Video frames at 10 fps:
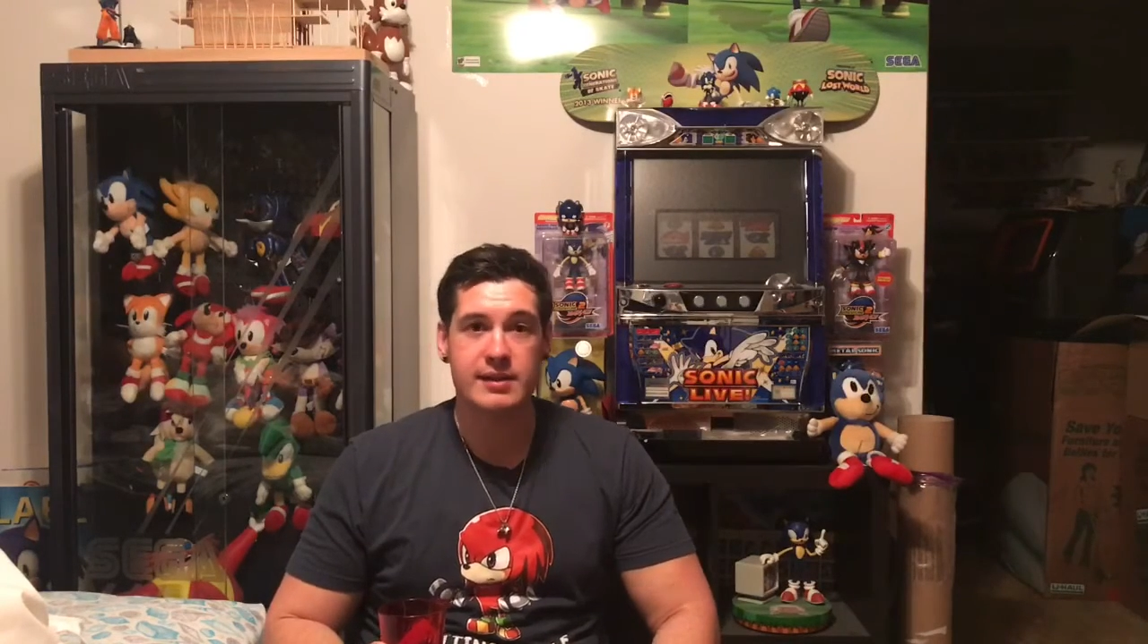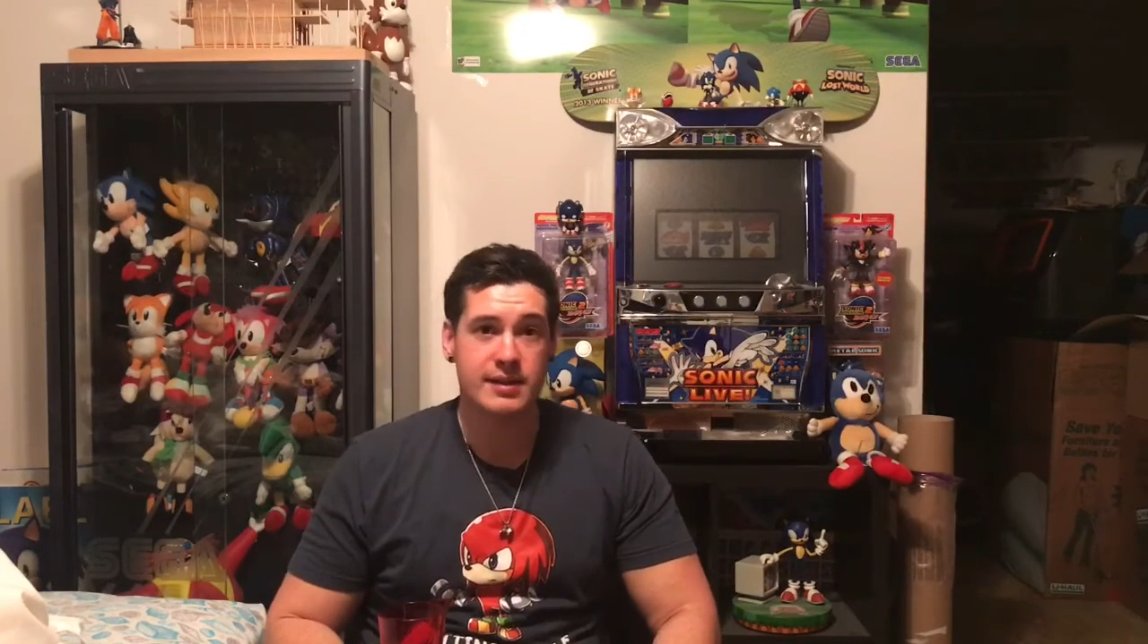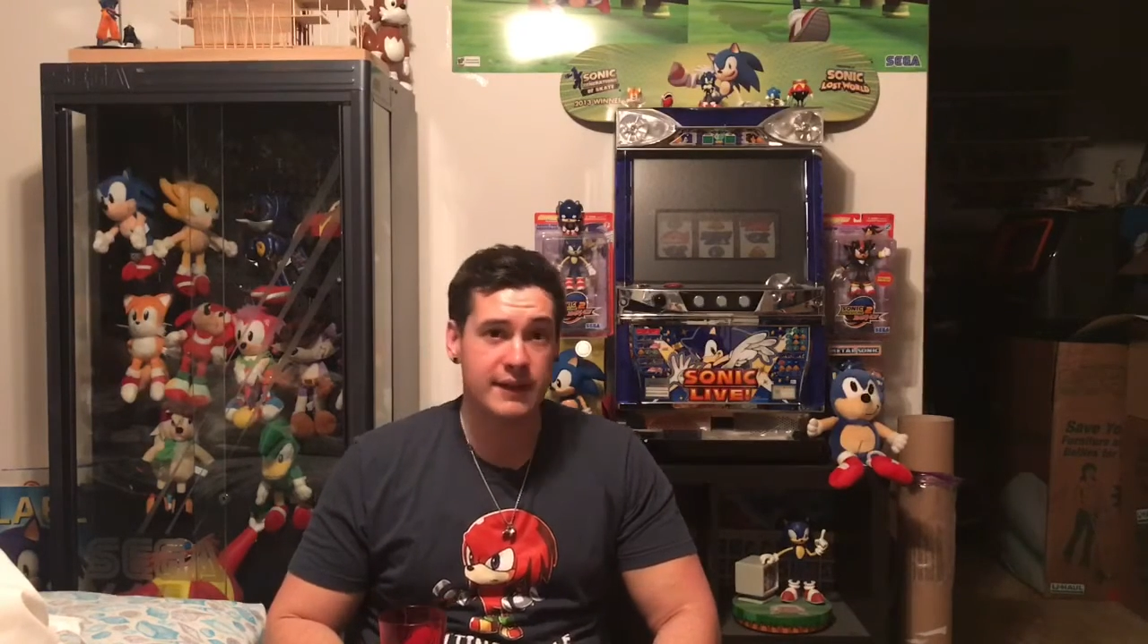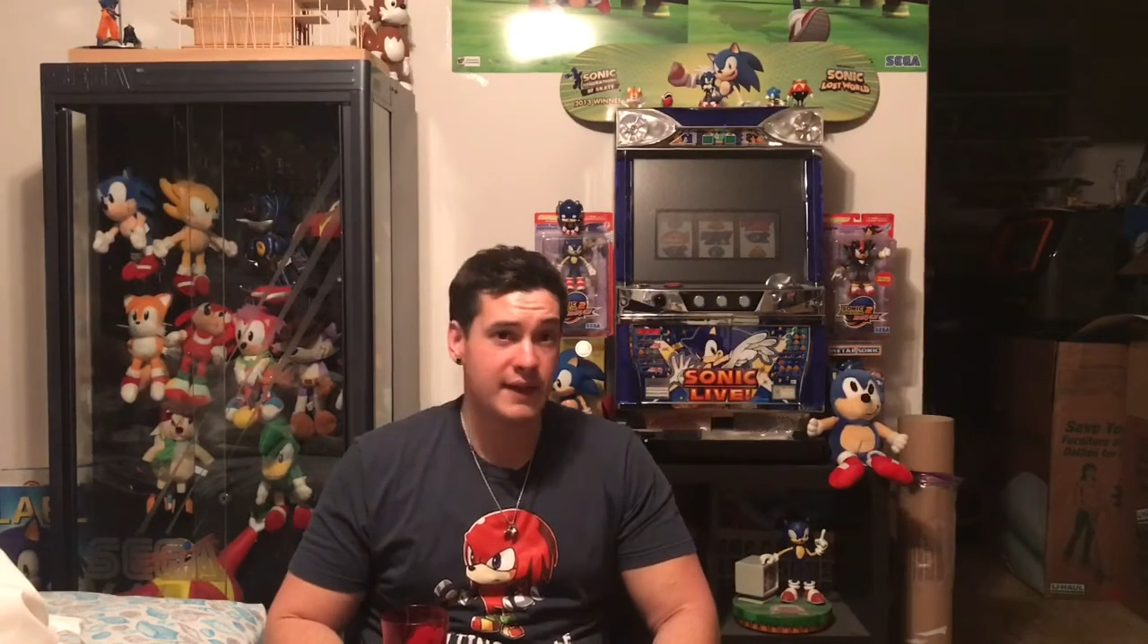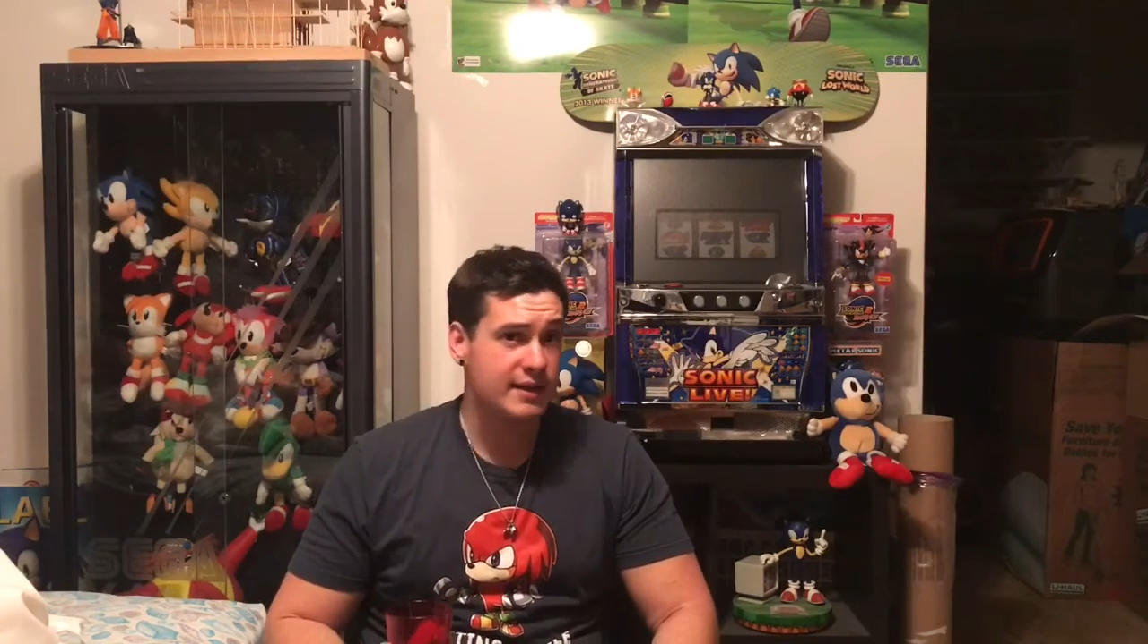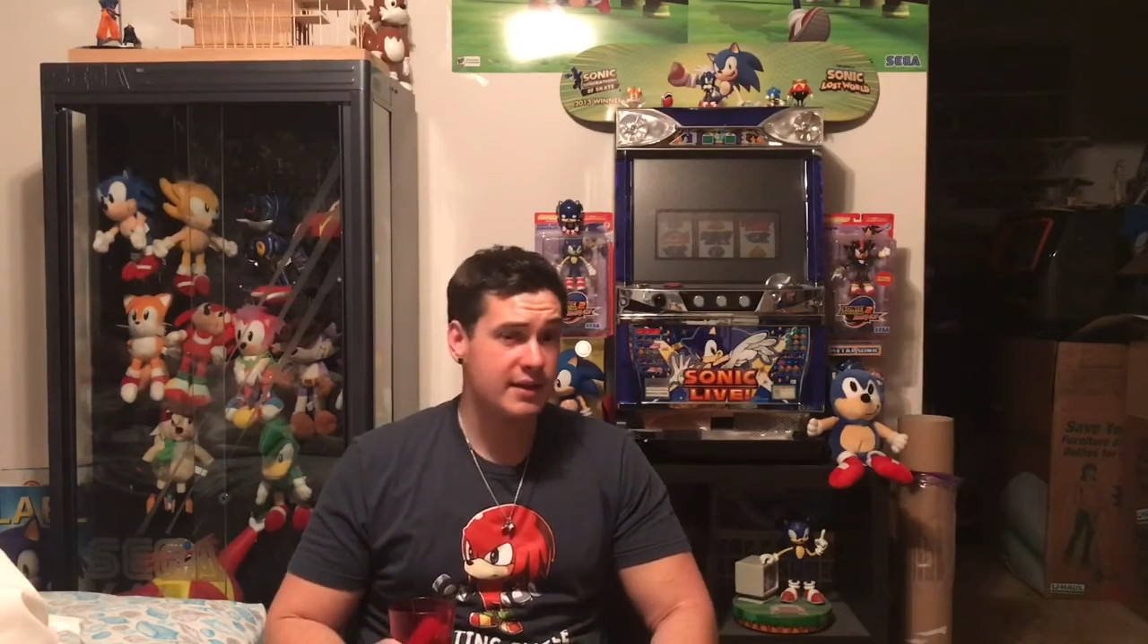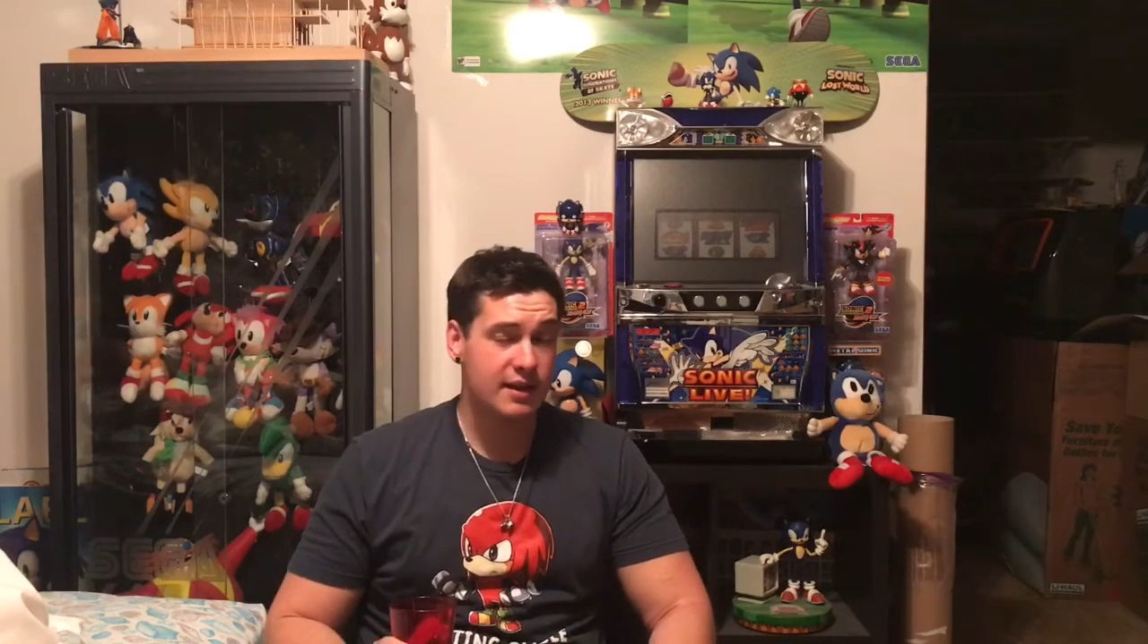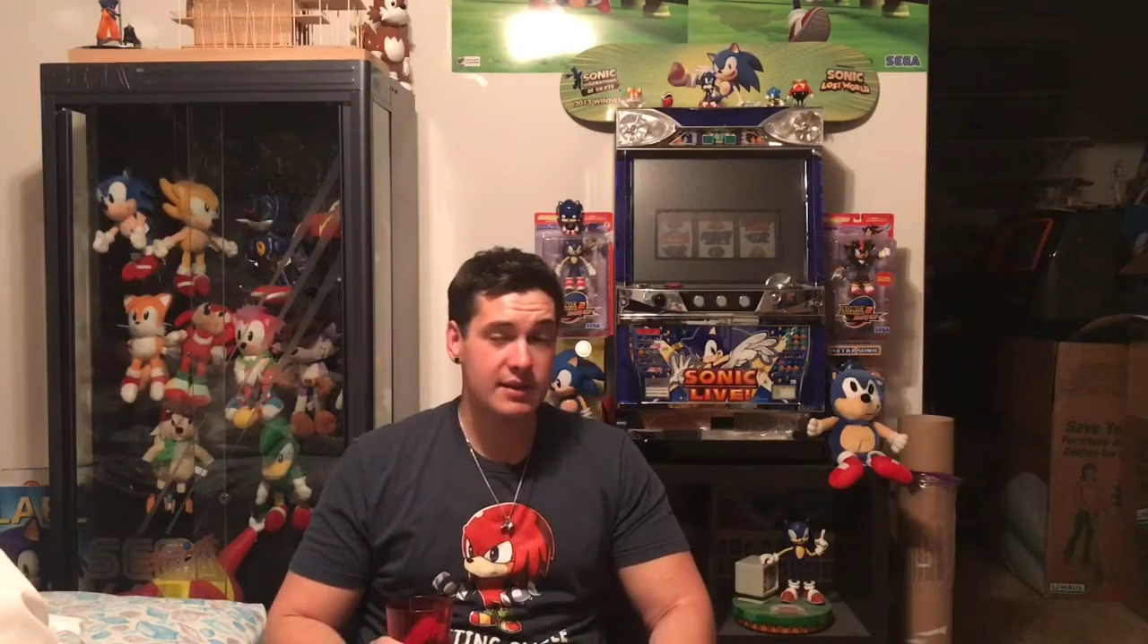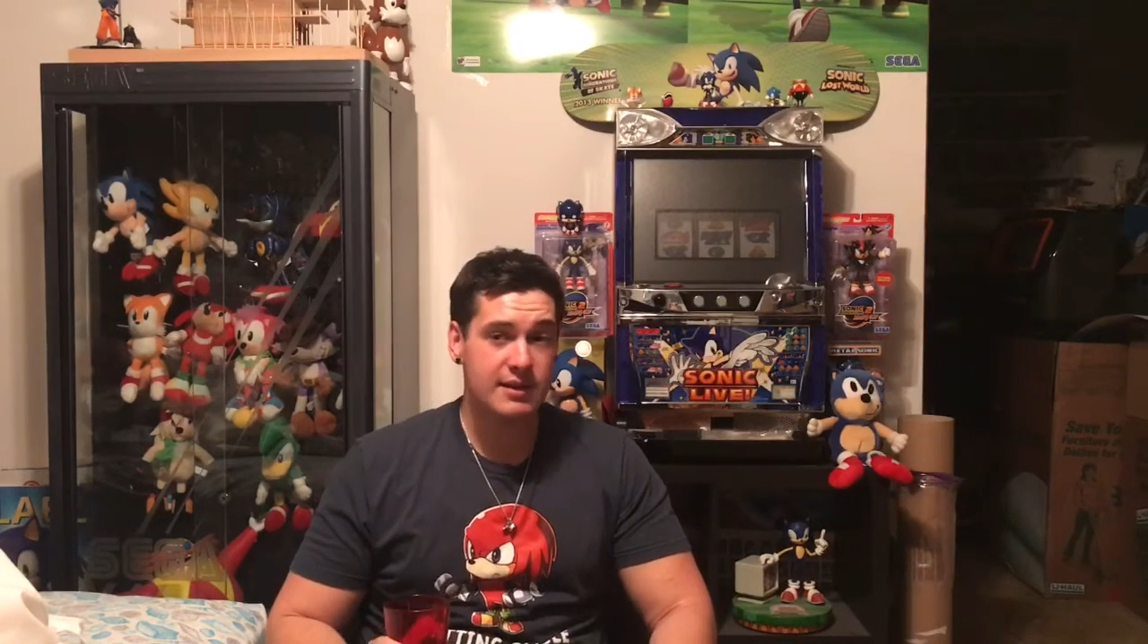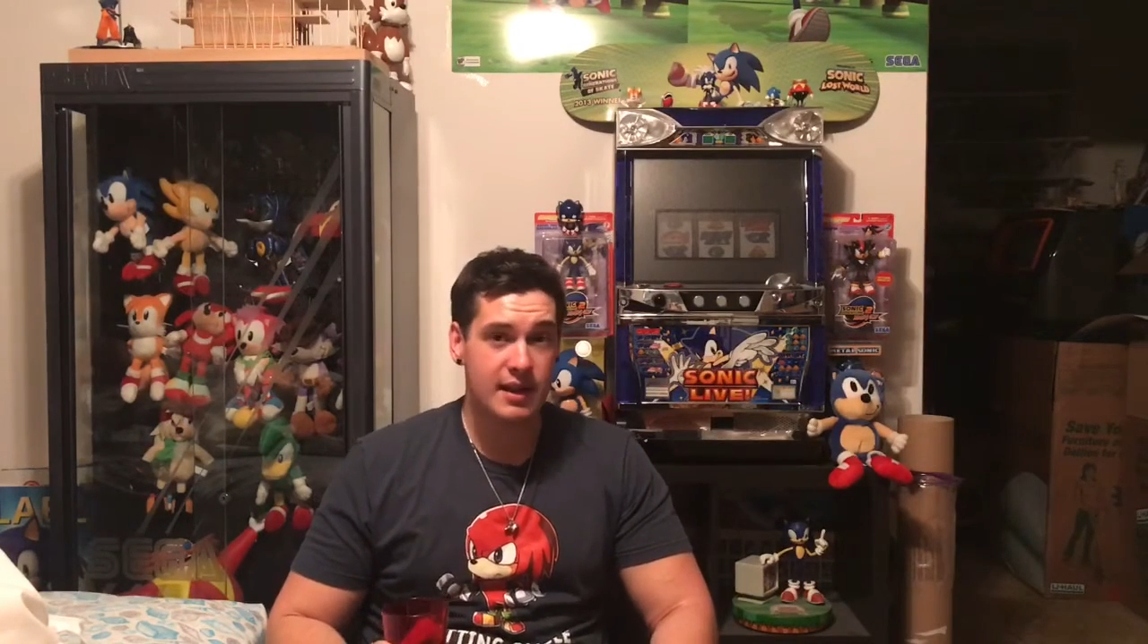and see if that
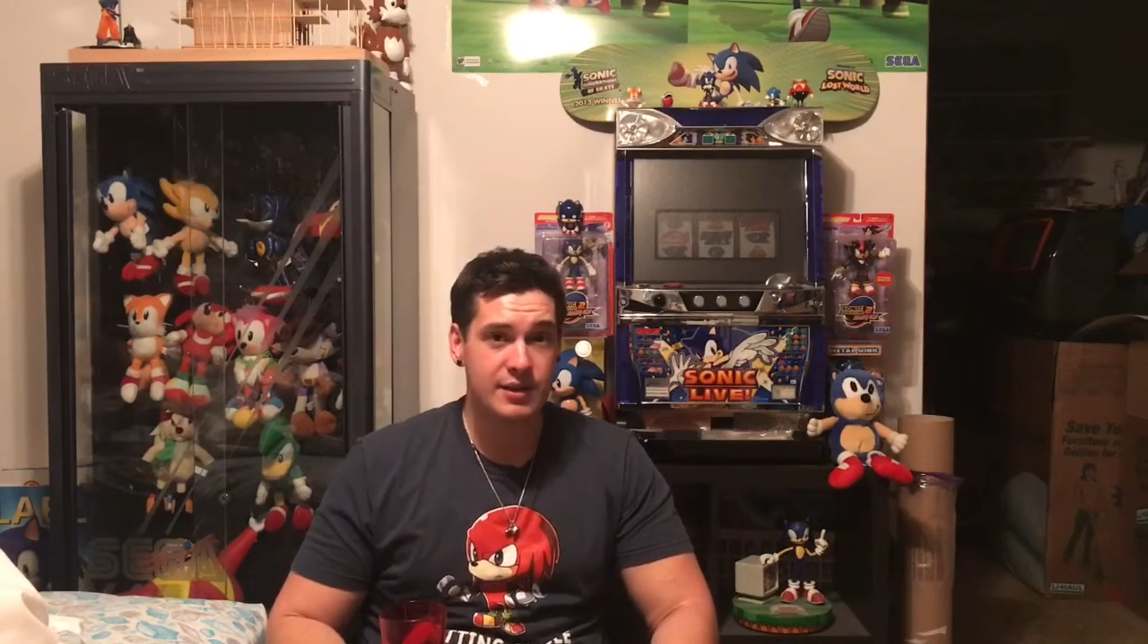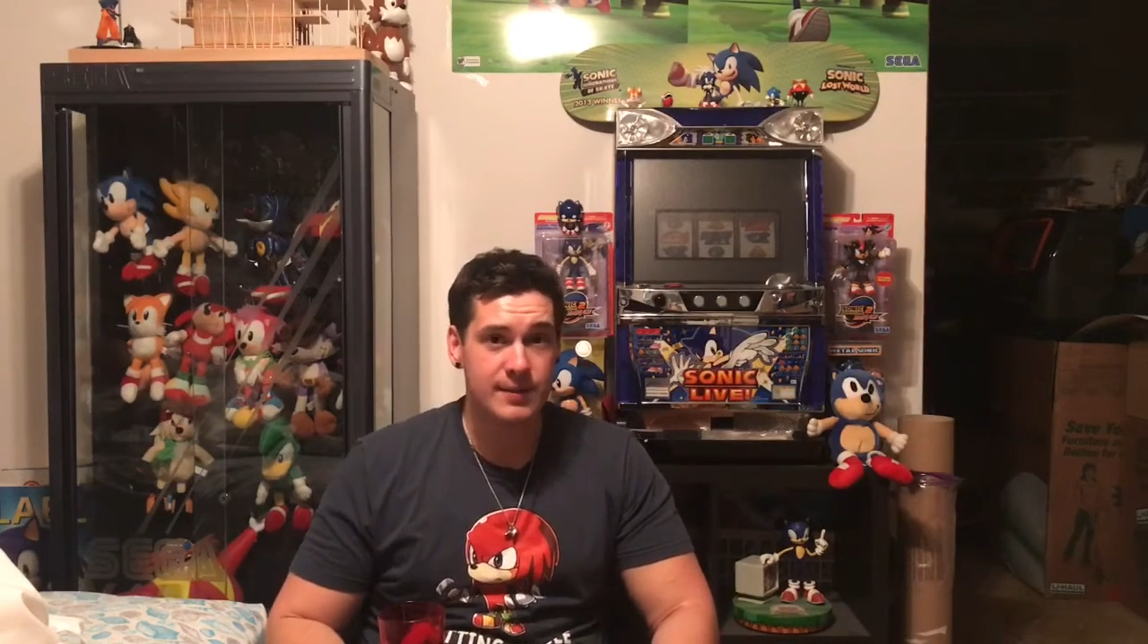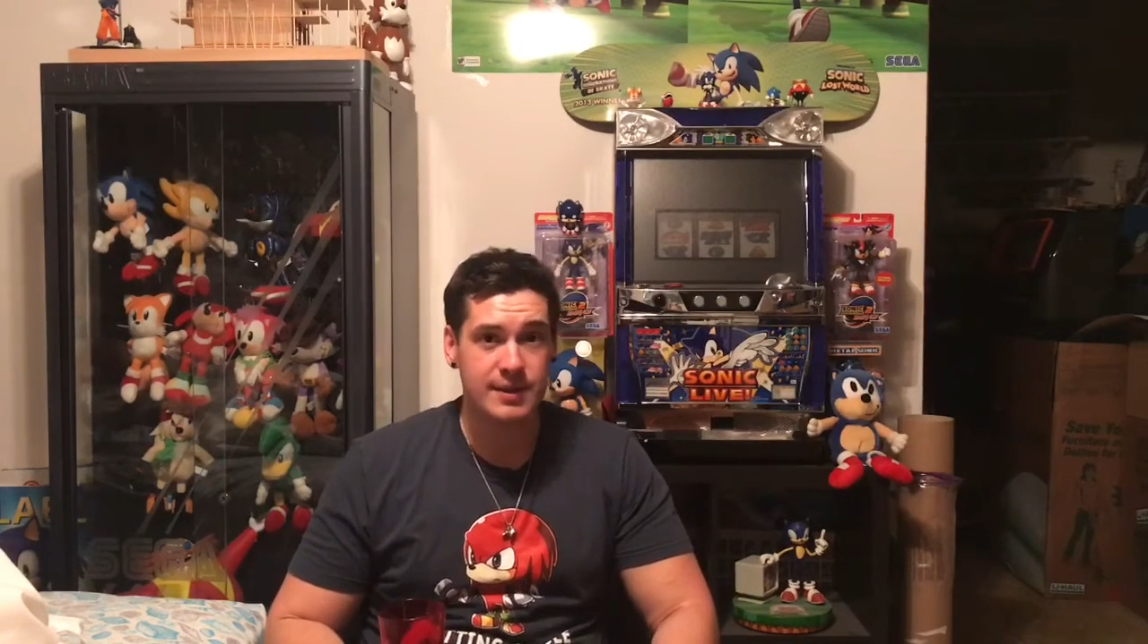Sonic statue